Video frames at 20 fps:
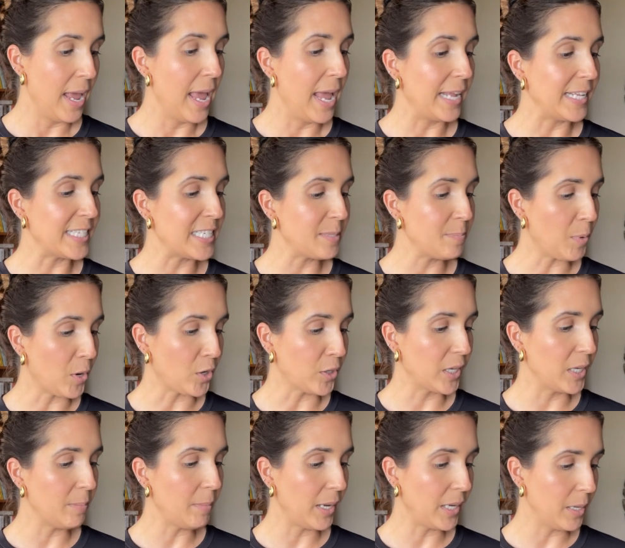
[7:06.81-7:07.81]
and
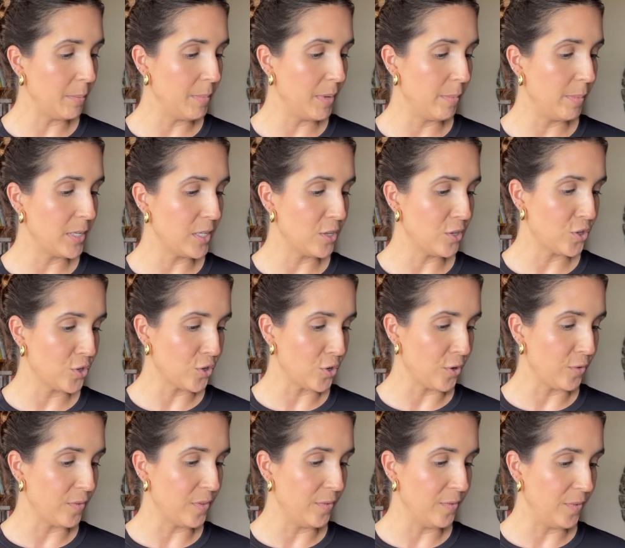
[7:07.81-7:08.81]
sparking my commitment to
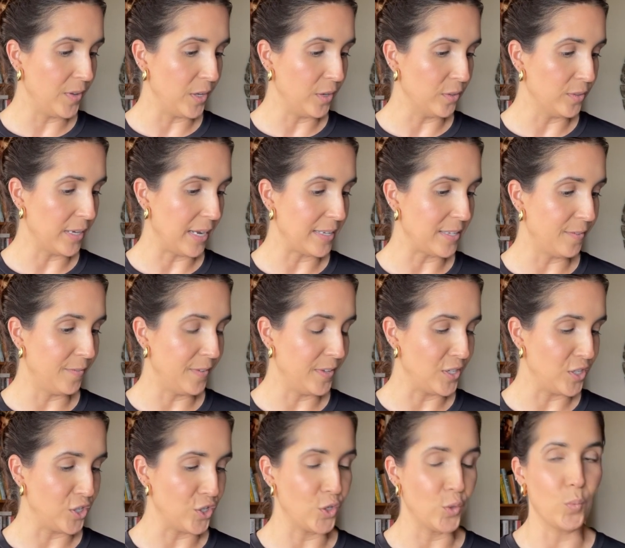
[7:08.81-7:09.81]
serve the field as a
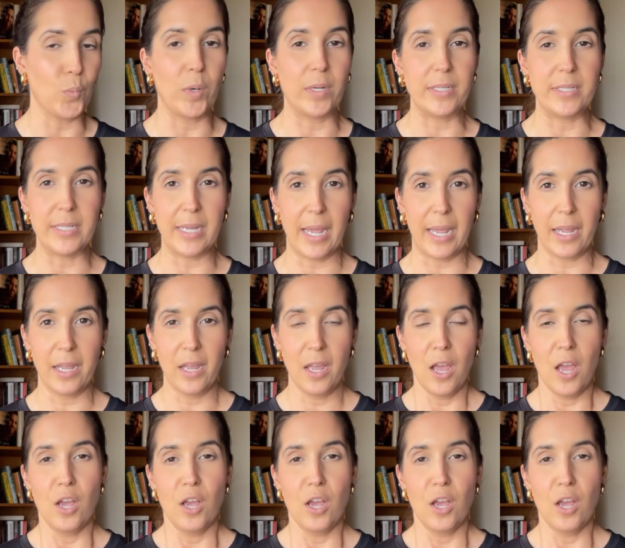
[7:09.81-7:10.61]
physician one day."